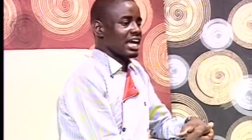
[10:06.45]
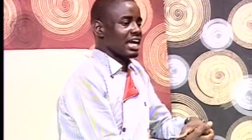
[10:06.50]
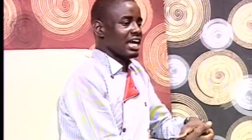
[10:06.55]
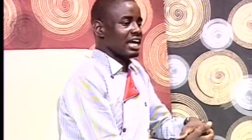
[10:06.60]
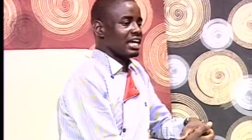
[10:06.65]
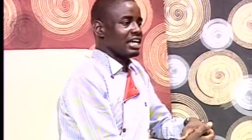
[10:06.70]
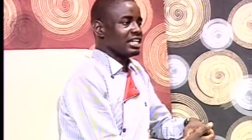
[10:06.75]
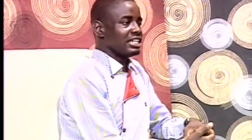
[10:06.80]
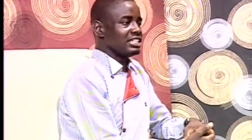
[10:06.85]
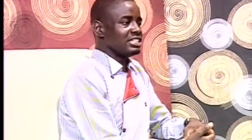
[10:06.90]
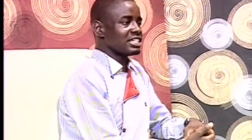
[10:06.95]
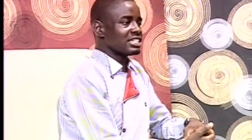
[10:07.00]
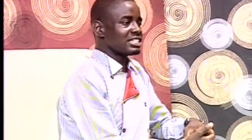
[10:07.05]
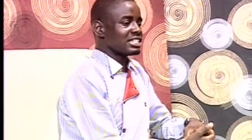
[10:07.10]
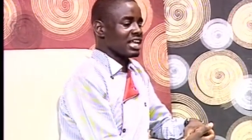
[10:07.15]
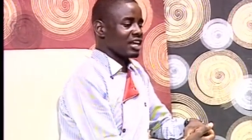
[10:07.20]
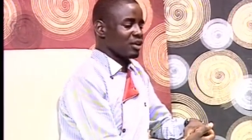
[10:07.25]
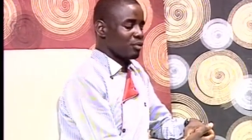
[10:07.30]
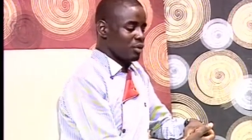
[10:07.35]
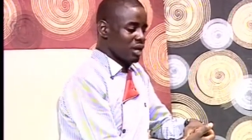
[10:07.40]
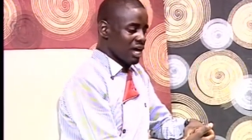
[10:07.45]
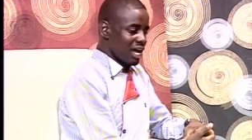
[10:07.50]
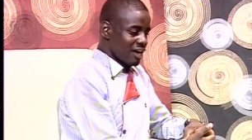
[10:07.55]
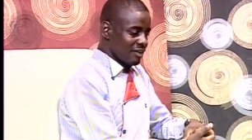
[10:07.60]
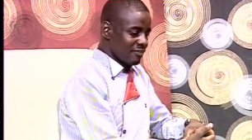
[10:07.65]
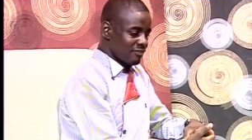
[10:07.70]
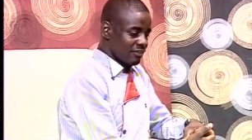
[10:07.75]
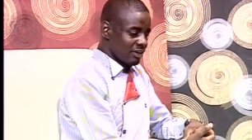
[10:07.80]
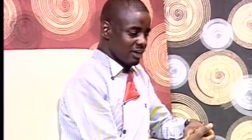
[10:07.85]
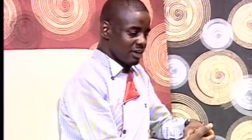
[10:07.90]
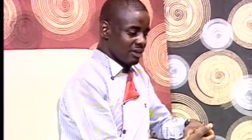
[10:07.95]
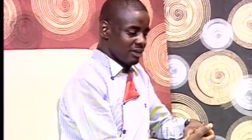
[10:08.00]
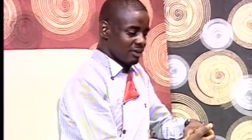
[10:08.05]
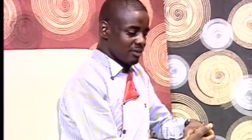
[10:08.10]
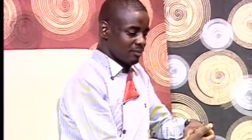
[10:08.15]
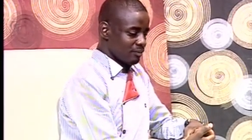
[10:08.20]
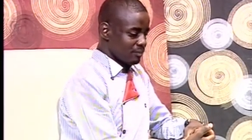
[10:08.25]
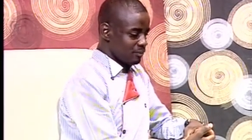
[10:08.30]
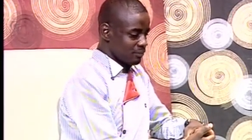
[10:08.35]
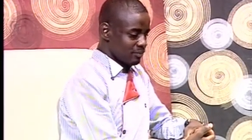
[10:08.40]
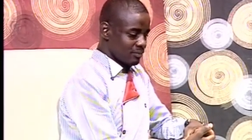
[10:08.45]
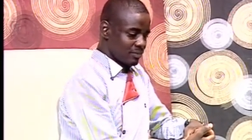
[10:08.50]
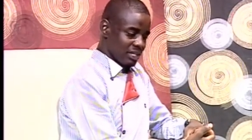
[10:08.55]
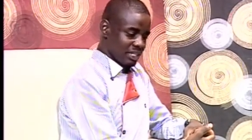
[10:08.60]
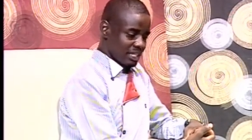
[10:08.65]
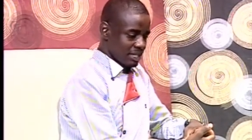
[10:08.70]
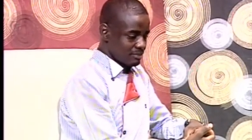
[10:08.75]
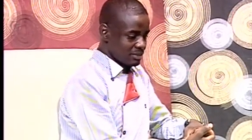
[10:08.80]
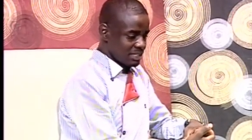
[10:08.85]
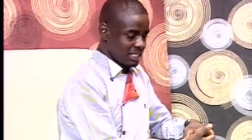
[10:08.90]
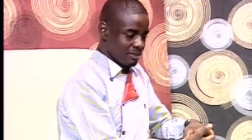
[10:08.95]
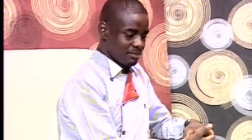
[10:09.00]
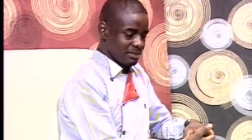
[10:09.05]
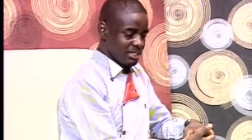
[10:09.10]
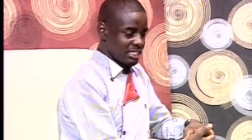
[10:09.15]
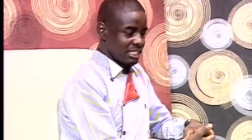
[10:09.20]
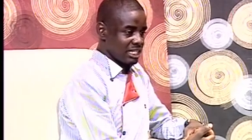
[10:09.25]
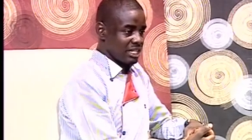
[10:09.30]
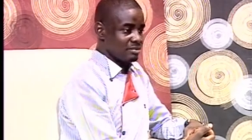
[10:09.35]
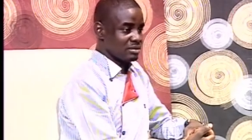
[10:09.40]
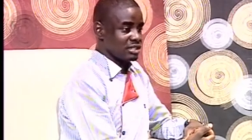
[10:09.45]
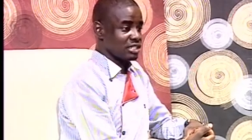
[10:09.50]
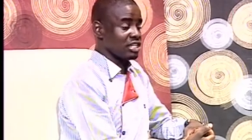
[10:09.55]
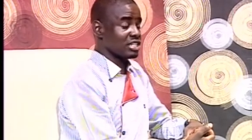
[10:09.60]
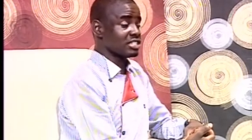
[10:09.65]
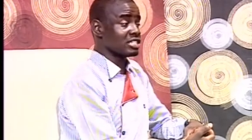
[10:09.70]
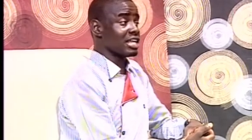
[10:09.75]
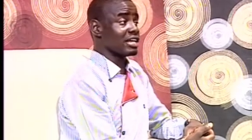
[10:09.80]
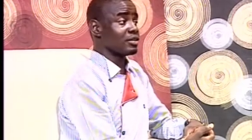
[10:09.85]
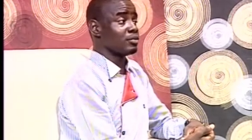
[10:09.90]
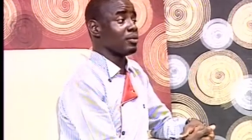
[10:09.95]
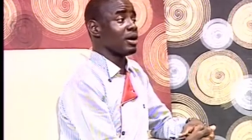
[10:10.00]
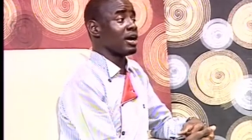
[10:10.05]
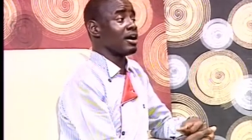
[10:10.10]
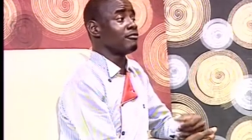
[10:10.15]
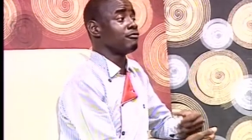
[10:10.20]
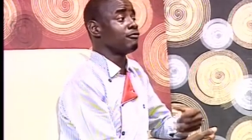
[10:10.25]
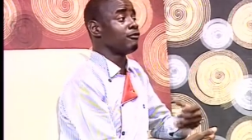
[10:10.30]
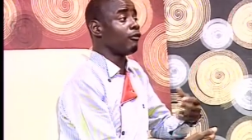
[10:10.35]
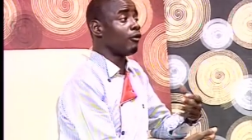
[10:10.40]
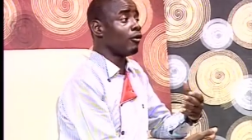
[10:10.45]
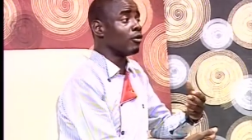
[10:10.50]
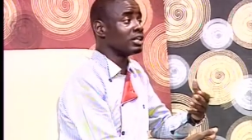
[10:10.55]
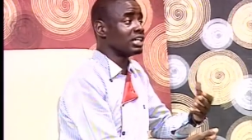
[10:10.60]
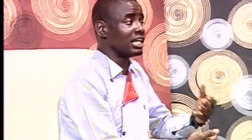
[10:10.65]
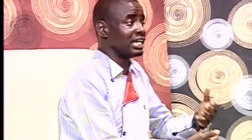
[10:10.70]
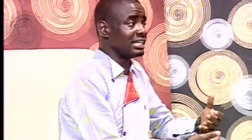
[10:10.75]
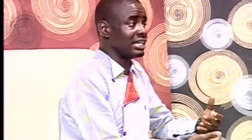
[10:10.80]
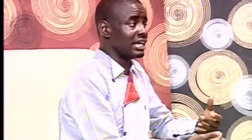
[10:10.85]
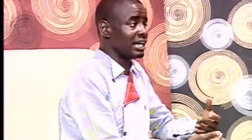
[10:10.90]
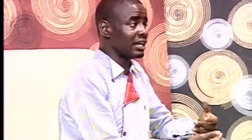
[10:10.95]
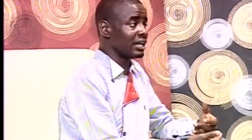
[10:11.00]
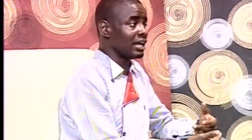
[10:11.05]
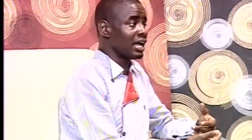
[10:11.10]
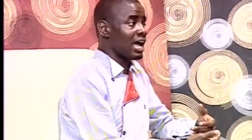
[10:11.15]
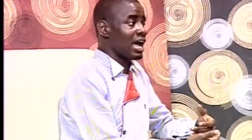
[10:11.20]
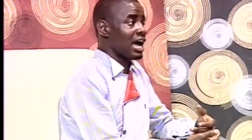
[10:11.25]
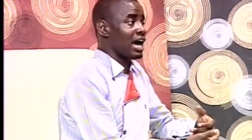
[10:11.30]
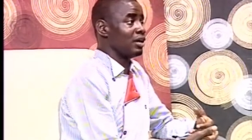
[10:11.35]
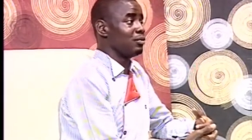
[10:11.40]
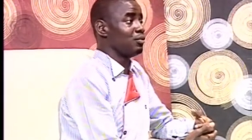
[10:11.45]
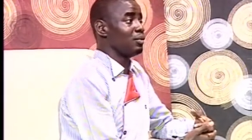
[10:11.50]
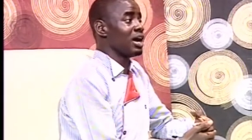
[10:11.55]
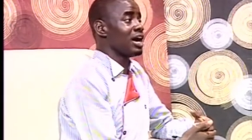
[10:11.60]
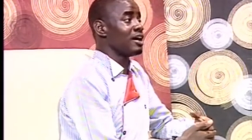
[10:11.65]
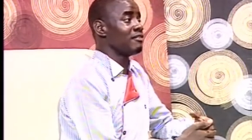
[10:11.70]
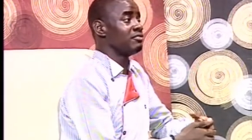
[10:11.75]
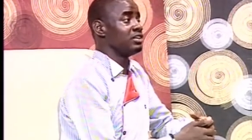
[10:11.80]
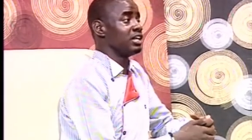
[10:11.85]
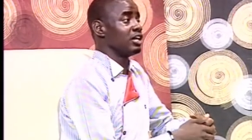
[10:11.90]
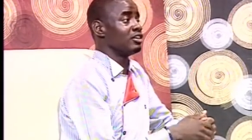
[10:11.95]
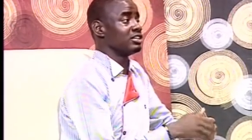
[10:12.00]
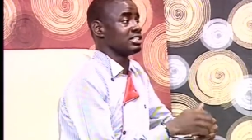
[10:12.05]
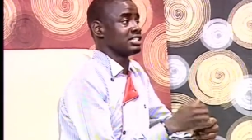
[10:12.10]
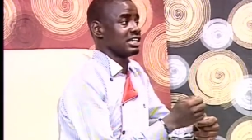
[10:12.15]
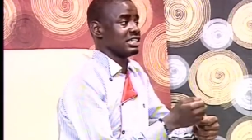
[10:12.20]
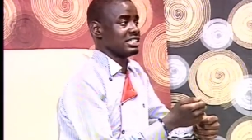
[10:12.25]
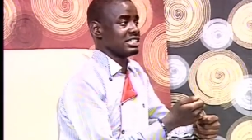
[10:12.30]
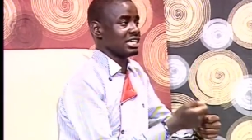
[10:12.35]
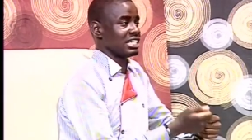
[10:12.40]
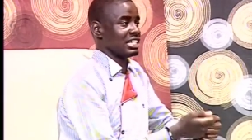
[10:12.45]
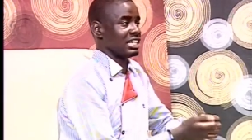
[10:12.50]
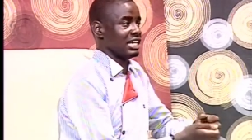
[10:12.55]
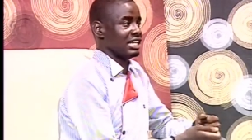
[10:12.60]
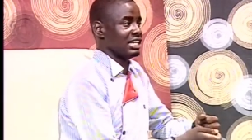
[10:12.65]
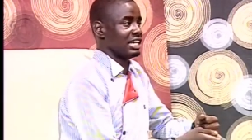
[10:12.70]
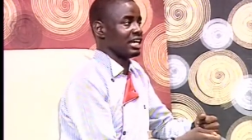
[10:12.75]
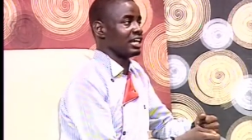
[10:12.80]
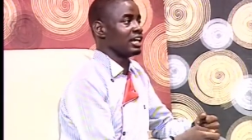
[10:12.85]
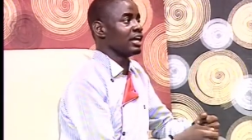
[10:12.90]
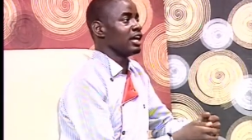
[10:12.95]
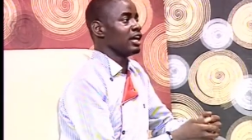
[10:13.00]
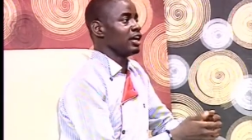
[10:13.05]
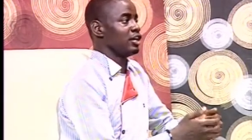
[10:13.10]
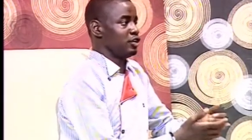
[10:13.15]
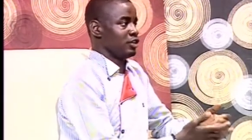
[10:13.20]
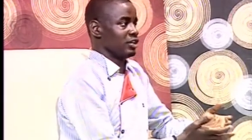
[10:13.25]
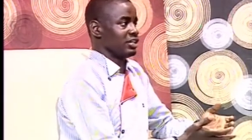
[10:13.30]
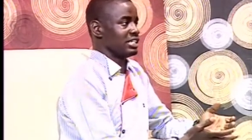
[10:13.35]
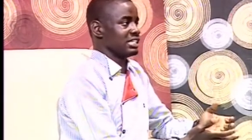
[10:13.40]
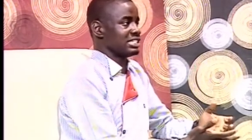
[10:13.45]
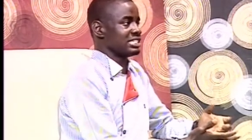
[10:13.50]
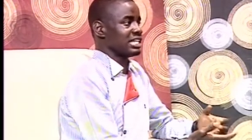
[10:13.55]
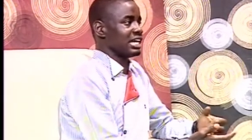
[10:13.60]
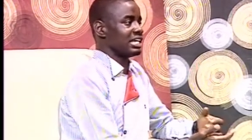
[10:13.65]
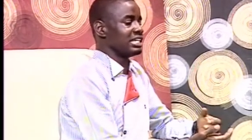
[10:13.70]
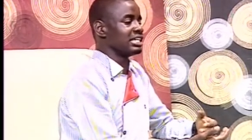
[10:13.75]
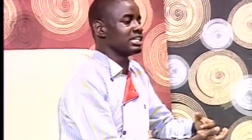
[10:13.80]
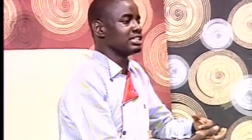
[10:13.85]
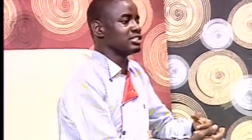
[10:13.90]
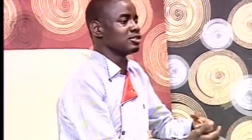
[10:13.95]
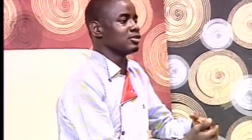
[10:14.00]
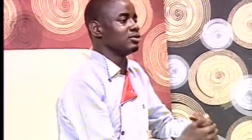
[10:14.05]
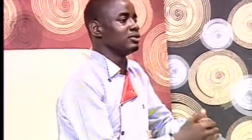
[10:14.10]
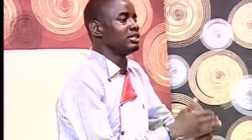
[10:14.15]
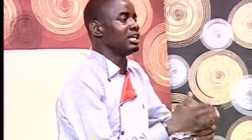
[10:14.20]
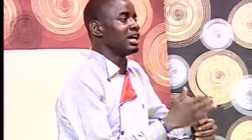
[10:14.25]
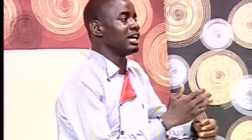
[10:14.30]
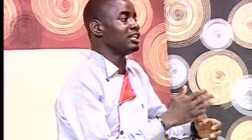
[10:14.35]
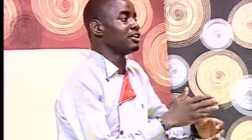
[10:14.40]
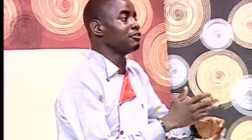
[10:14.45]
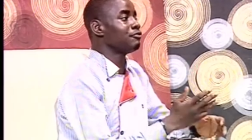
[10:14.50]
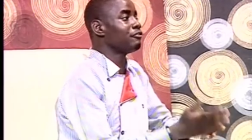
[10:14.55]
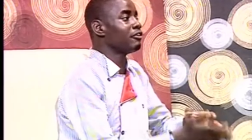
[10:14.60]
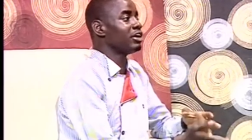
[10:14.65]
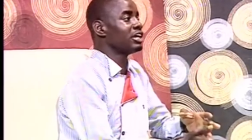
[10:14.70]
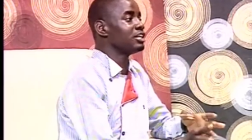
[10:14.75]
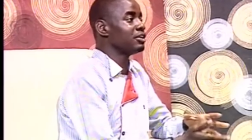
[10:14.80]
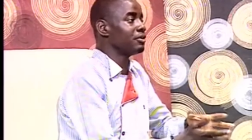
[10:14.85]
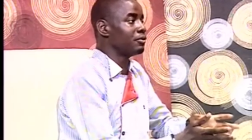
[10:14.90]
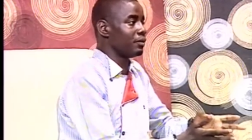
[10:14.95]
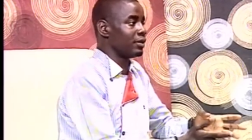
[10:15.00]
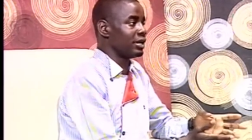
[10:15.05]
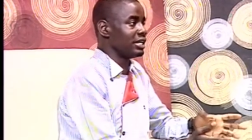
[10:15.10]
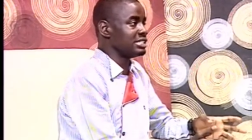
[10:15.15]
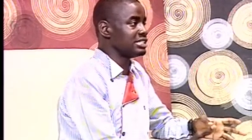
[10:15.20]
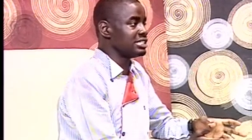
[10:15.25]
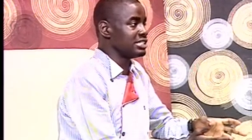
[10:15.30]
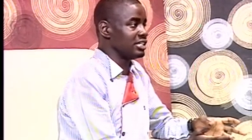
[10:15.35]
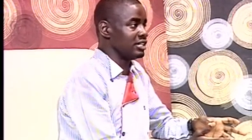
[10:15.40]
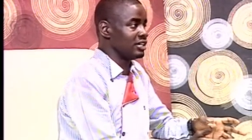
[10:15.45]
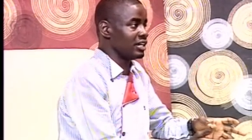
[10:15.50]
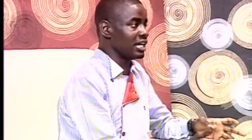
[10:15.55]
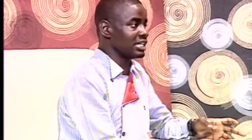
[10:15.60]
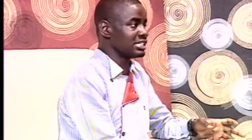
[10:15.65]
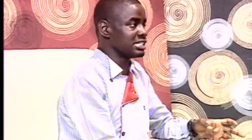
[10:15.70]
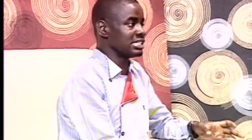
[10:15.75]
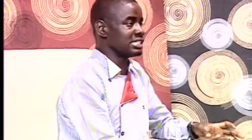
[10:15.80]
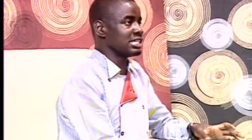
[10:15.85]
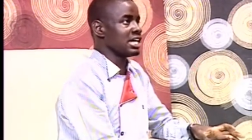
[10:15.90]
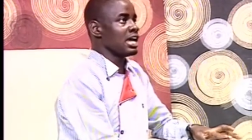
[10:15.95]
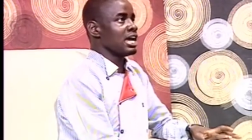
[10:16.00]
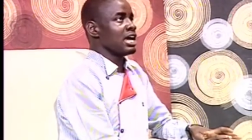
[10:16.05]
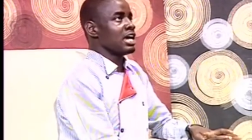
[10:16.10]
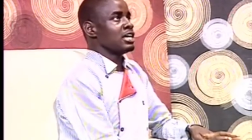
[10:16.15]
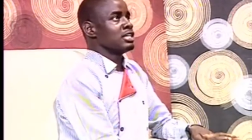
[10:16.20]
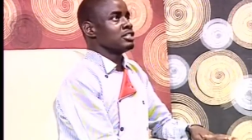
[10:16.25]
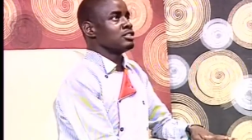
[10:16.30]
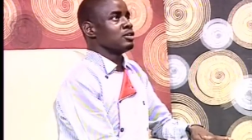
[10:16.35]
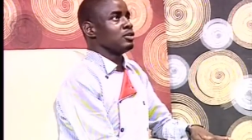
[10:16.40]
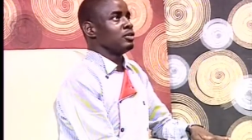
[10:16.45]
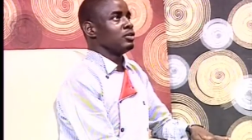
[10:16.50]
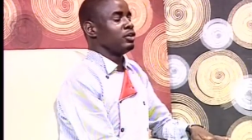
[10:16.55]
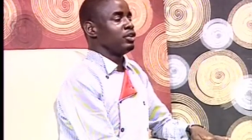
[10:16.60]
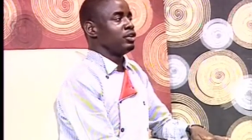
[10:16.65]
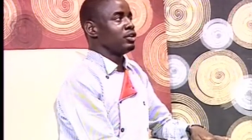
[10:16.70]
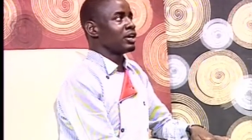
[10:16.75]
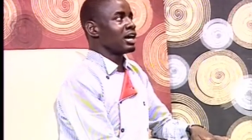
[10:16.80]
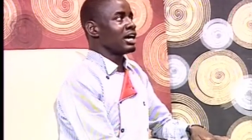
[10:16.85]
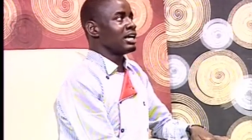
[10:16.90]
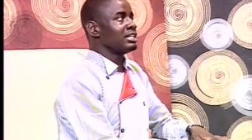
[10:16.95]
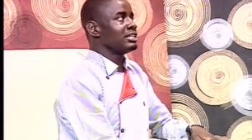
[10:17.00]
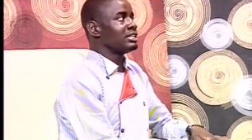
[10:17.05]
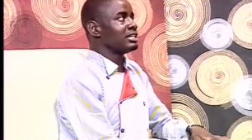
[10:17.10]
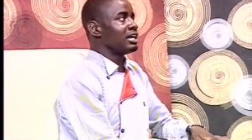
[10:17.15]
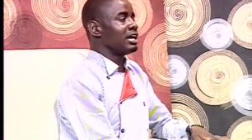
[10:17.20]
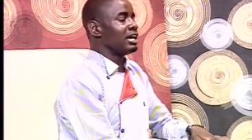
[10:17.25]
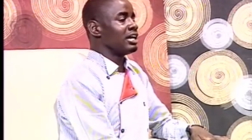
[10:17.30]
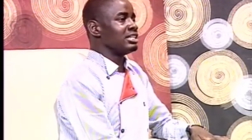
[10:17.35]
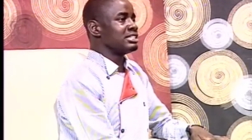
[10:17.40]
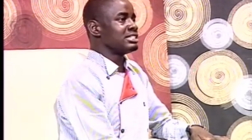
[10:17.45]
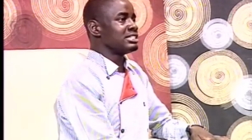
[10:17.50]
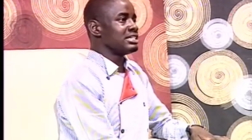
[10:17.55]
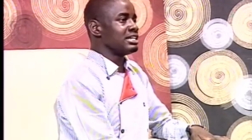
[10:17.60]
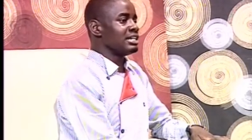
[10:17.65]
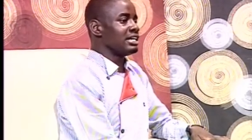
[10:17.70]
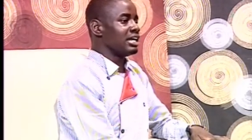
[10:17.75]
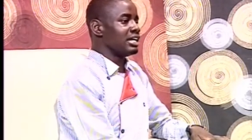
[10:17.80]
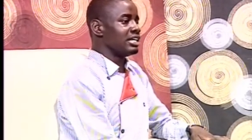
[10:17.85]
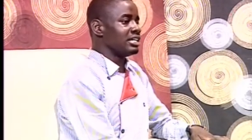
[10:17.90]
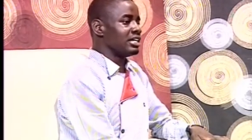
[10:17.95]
and just like we have um let me see let me see let me see just like we have faux leather and we have the authentic leather oh, you understand okay, so okay, there are different okay, grades you get it so you can't uh, say